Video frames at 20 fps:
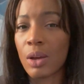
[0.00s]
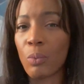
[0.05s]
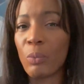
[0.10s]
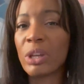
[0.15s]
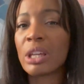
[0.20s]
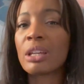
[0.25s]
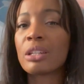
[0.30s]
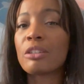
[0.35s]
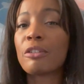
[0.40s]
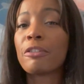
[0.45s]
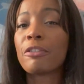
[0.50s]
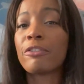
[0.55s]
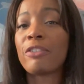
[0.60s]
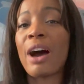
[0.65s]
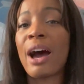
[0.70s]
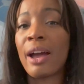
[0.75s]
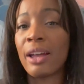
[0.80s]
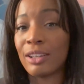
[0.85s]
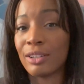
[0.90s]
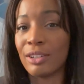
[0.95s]
We can
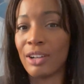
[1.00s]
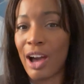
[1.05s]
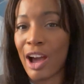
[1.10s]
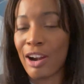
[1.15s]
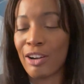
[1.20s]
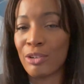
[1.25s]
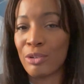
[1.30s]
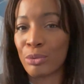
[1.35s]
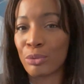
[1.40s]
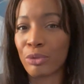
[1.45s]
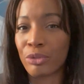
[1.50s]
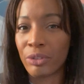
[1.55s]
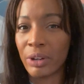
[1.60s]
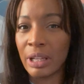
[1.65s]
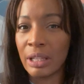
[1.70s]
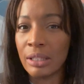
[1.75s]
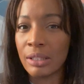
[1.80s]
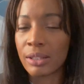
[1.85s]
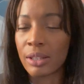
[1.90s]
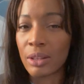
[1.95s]
defile our own
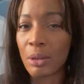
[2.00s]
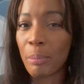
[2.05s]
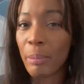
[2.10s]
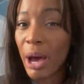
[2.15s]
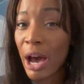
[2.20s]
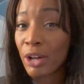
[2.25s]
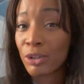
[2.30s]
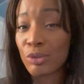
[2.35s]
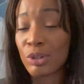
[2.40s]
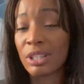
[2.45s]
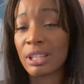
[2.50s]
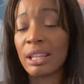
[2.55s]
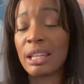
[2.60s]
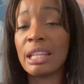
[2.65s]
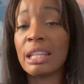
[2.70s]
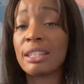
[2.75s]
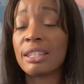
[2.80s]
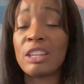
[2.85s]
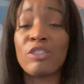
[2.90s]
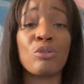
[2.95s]
friends and the boundaries that
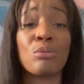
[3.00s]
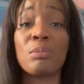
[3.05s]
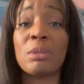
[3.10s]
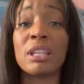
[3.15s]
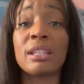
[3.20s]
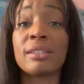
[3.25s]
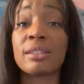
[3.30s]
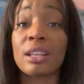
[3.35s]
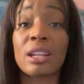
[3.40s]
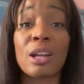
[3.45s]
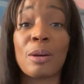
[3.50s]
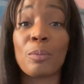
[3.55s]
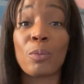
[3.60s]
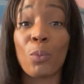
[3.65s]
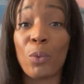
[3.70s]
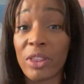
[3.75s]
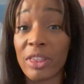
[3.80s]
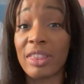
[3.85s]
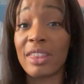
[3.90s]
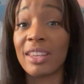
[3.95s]
he's even me set up
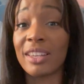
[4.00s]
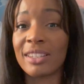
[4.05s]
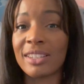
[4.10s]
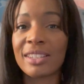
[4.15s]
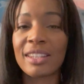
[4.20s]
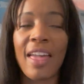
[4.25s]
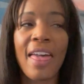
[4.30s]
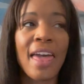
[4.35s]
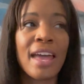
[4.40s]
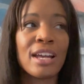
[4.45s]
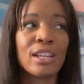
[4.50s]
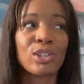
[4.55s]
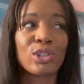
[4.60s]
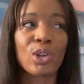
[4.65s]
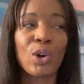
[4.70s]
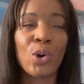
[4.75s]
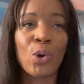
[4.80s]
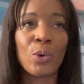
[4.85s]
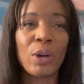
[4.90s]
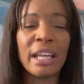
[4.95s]
with this.
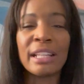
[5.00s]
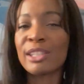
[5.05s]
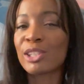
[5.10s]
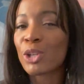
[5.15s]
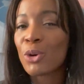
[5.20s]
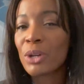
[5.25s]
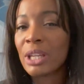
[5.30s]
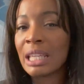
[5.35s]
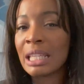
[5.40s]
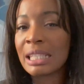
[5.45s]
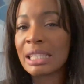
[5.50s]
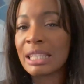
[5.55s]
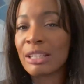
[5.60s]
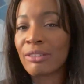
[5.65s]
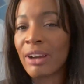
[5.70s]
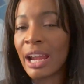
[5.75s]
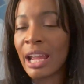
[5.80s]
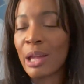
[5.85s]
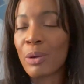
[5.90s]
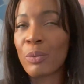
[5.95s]
So it's so easy,
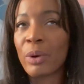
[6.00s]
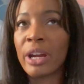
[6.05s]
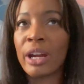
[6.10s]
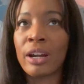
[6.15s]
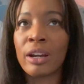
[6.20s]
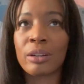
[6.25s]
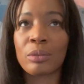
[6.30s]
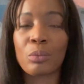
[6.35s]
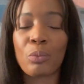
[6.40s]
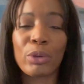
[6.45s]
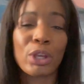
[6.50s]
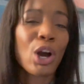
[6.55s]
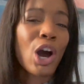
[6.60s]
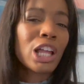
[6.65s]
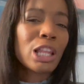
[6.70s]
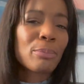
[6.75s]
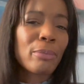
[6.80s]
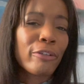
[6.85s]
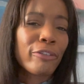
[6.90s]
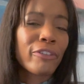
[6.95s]
right? Where we
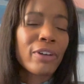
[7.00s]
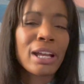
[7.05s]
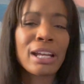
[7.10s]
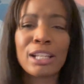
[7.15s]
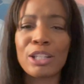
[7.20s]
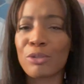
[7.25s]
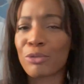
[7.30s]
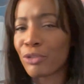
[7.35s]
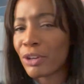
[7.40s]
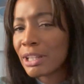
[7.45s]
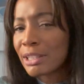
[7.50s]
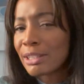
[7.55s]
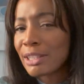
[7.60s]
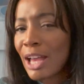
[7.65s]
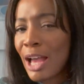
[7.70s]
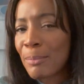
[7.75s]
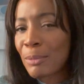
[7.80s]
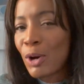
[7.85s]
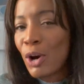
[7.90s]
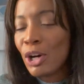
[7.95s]
call up our friends,
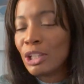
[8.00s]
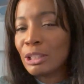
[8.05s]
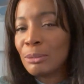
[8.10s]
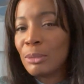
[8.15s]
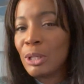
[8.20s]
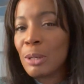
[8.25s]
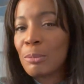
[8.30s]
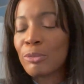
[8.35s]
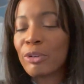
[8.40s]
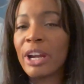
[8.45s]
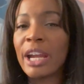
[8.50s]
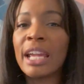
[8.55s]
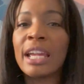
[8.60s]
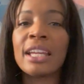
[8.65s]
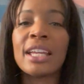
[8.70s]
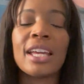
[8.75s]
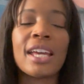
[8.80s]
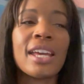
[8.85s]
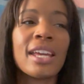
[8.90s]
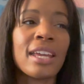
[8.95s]
FaceTime, call them up,
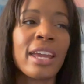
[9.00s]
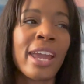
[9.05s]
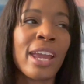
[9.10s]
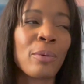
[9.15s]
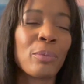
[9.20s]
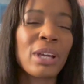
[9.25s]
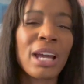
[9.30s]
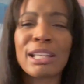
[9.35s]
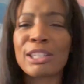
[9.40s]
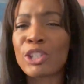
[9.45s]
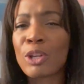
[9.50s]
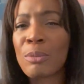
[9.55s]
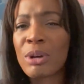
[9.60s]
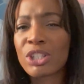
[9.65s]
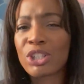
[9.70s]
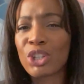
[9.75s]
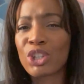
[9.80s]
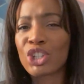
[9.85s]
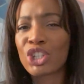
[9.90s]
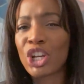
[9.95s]
right? And we got so
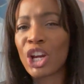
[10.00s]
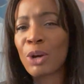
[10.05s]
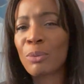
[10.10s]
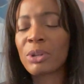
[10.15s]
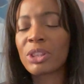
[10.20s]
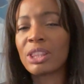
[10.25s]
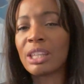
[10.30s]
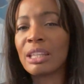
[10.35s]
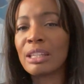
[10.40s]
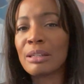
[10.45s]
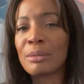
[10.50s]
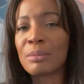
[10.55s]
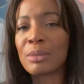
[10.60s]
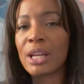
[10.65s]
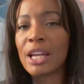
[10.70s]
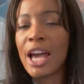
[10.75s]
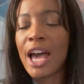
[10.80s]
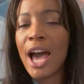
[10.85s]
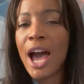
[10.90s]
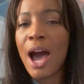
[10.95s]
much to share with them.
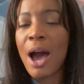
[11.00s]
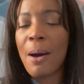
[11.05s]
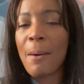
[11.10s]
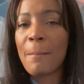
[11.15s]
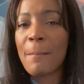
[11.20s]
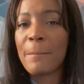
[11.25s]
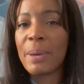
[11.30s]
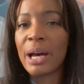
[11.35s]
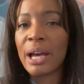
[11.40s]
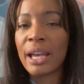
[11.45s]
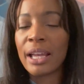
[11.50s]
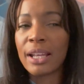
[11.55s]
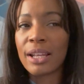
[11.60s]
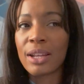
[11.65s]
But